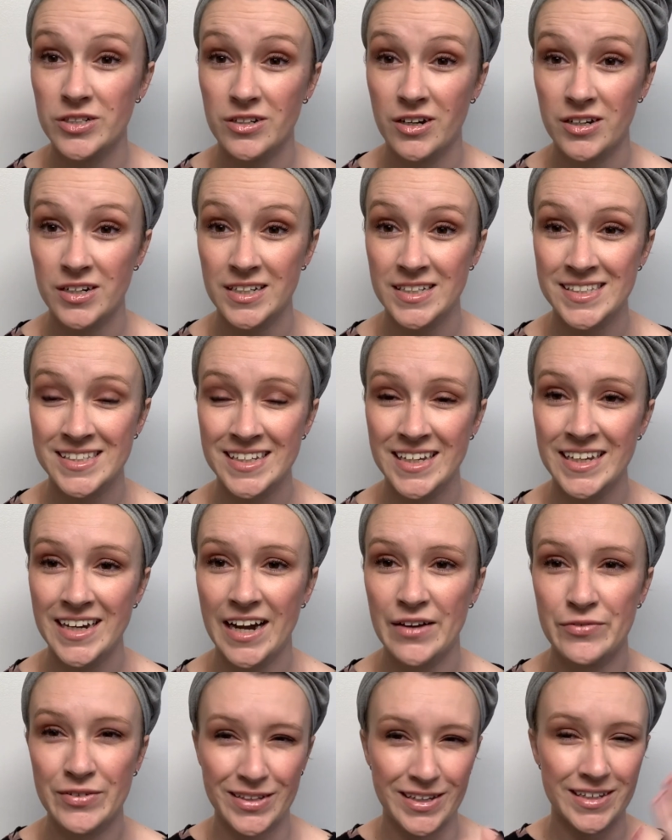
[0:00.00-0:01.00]
honestly, I
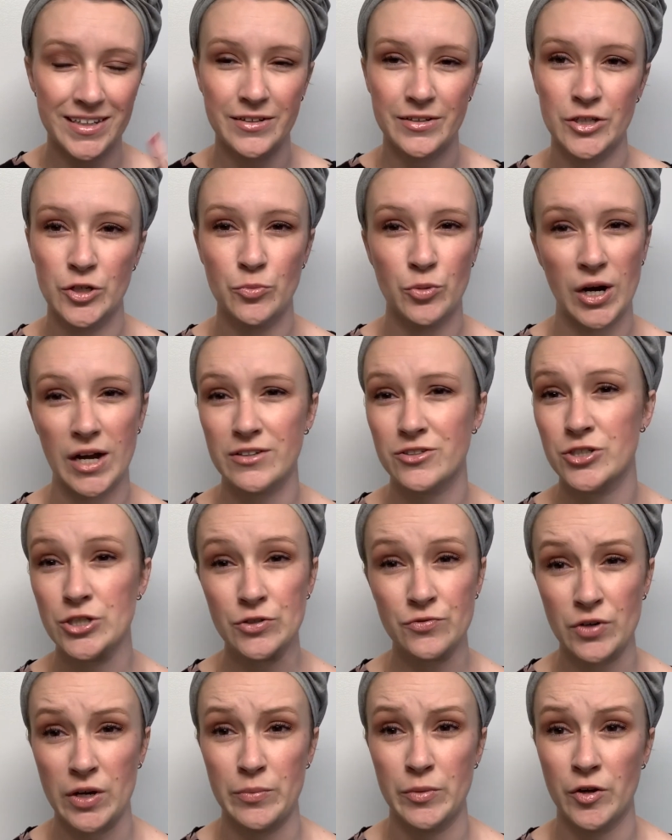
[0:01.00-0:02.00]
feel like your brows just
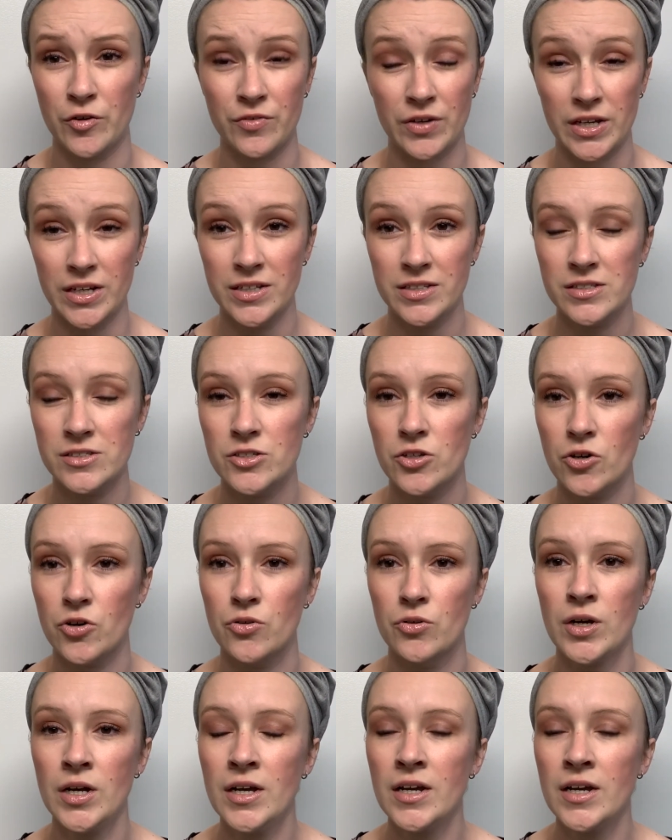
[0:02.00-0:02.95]
frame your face, so